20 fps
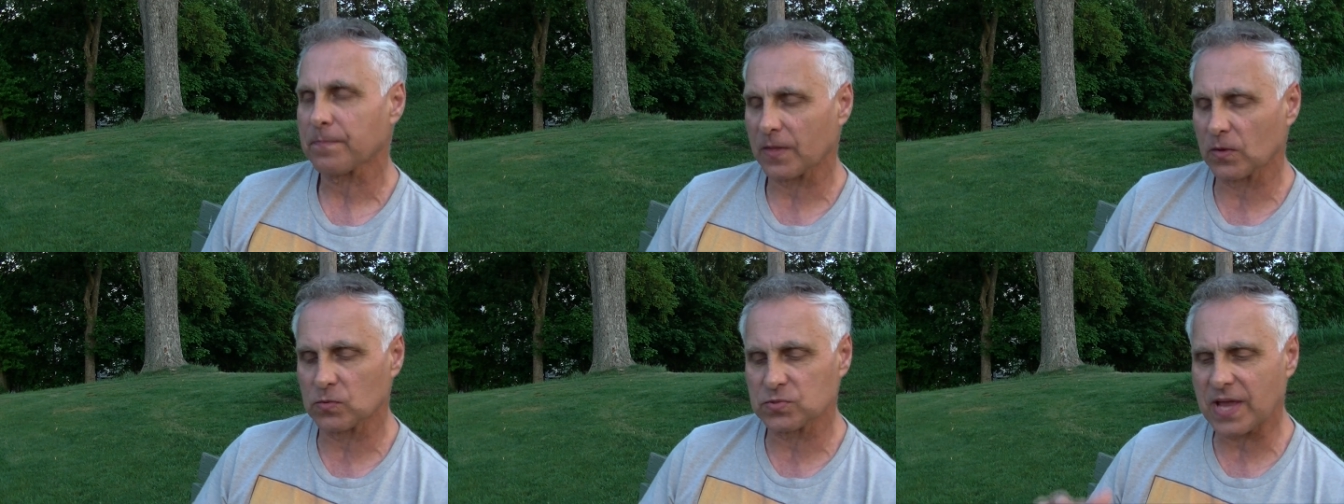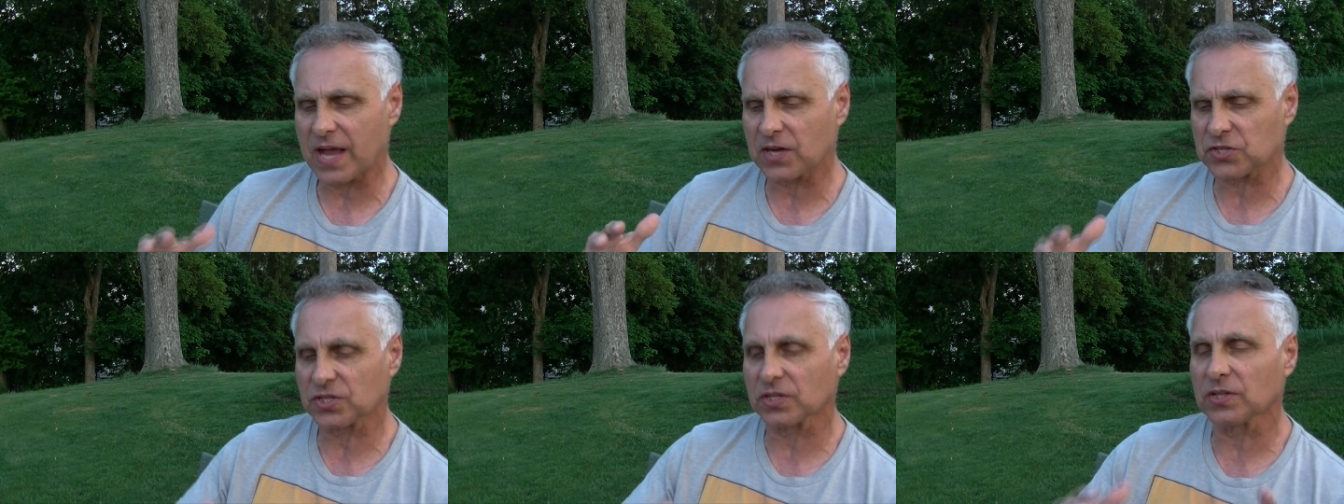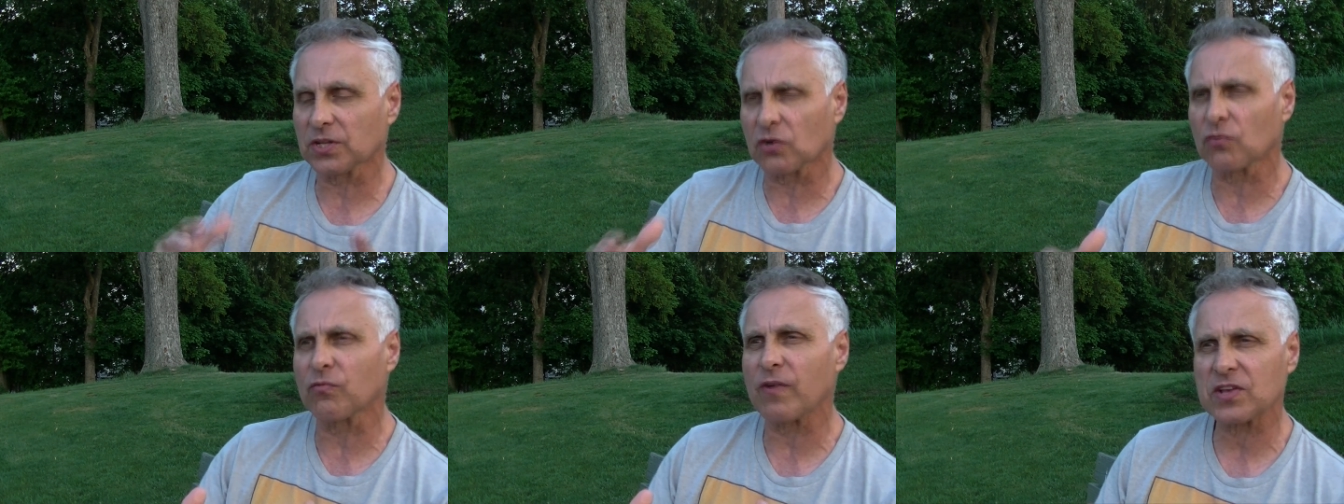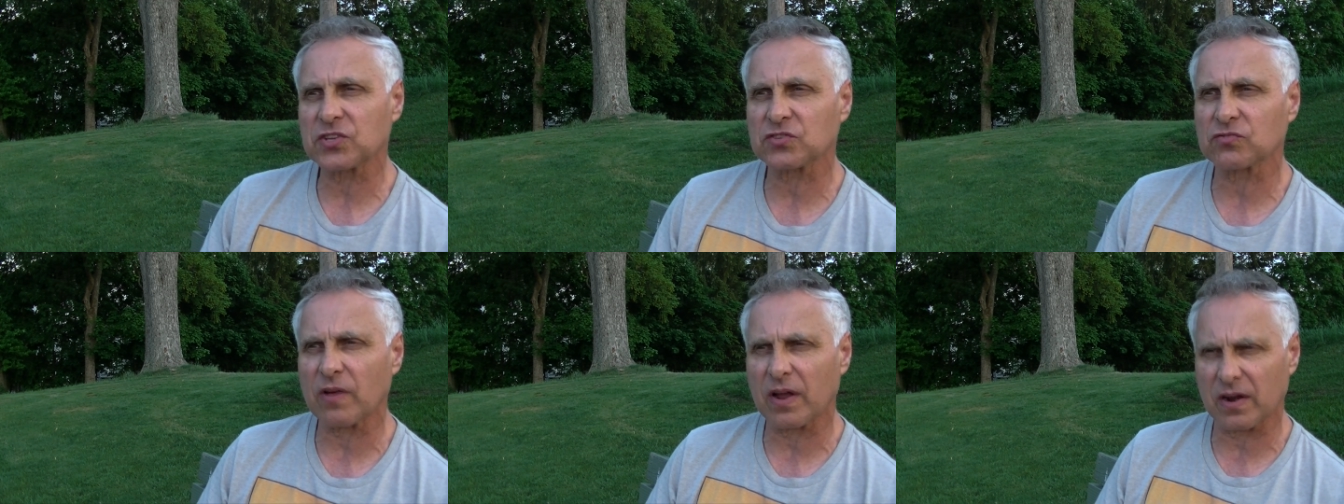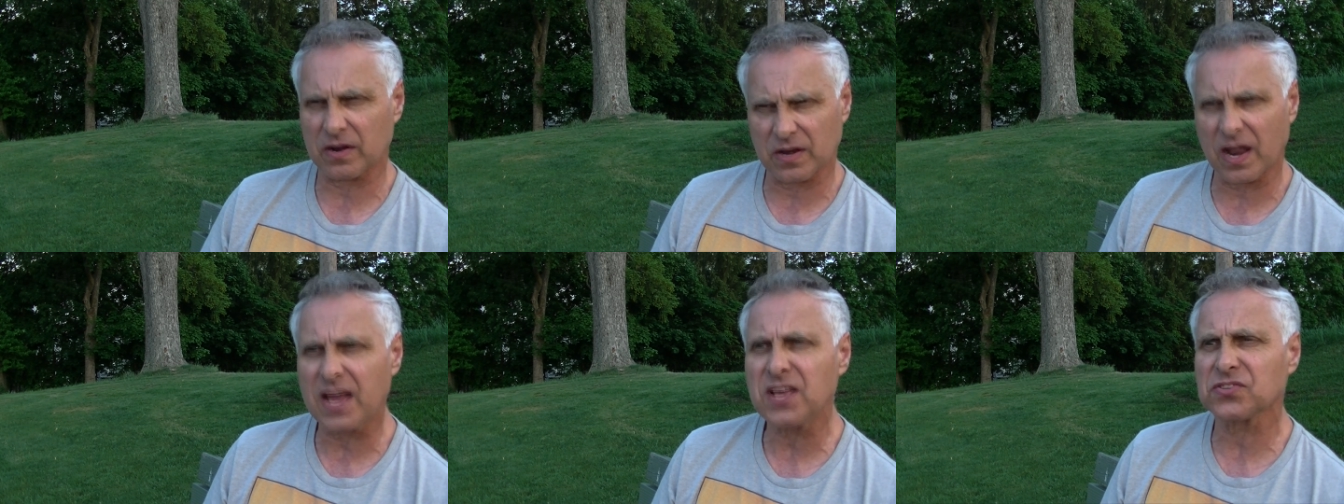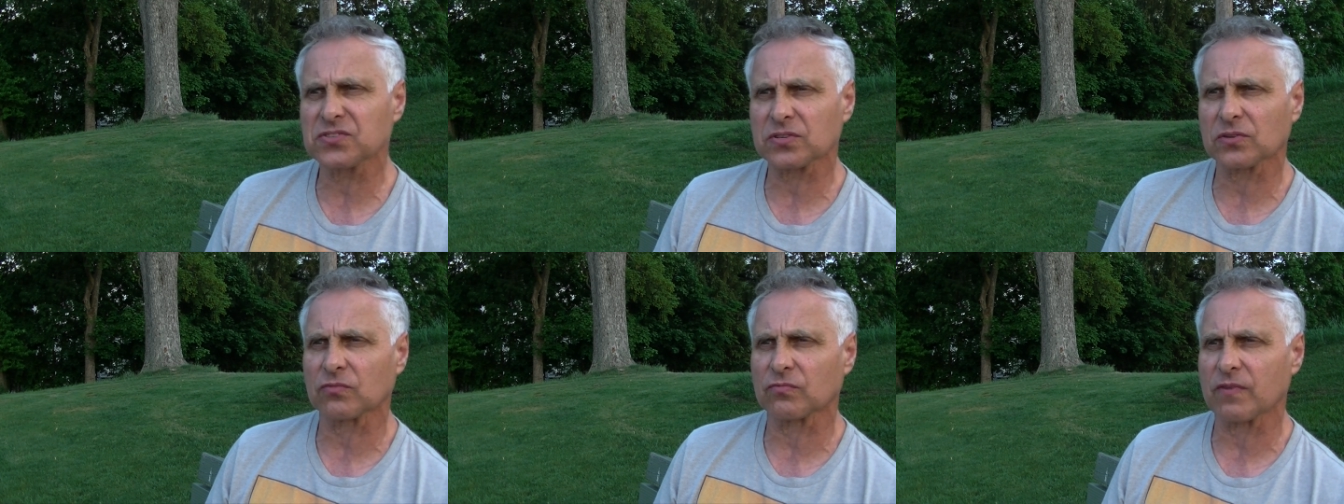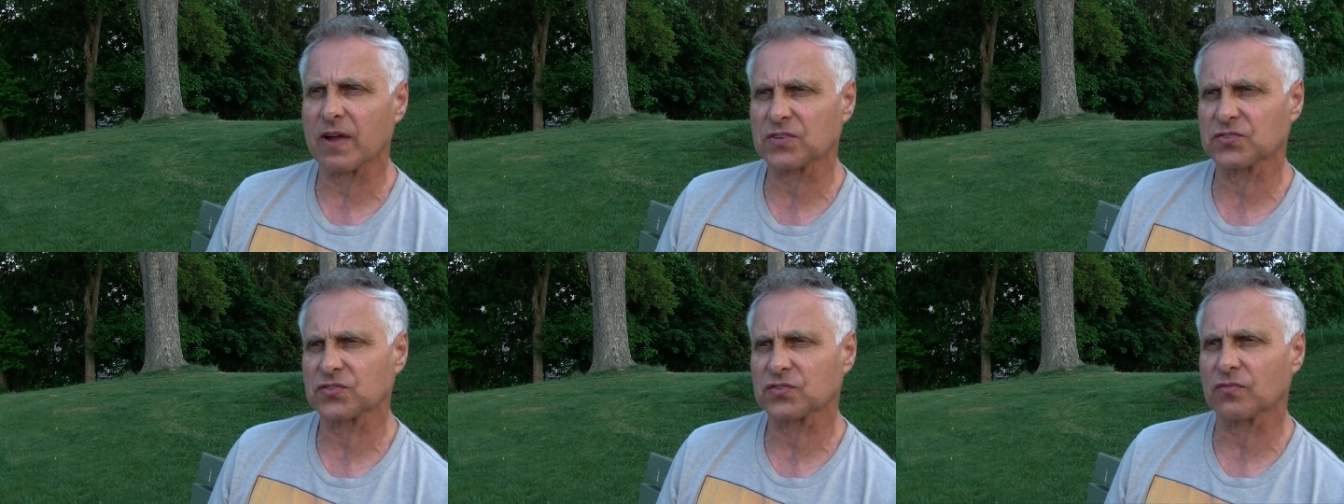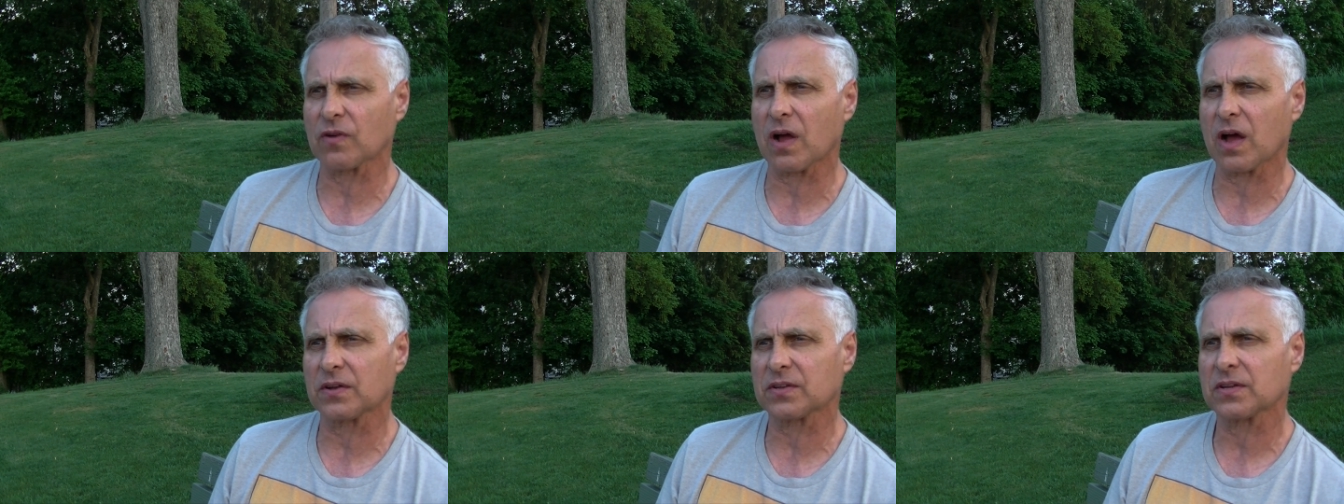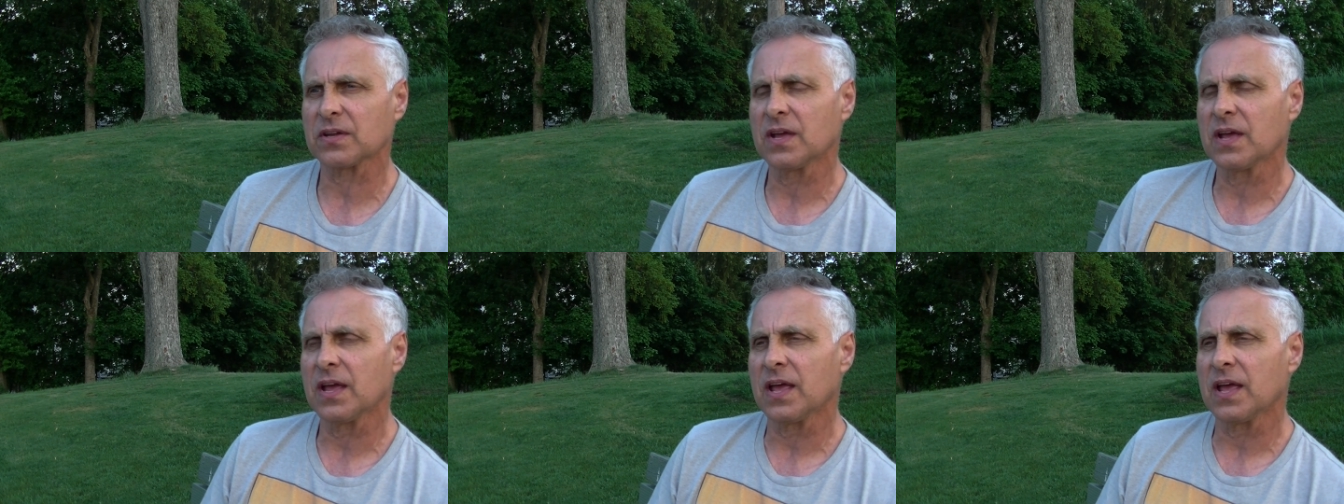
it was actually a little restaurant, a nice little restaurant.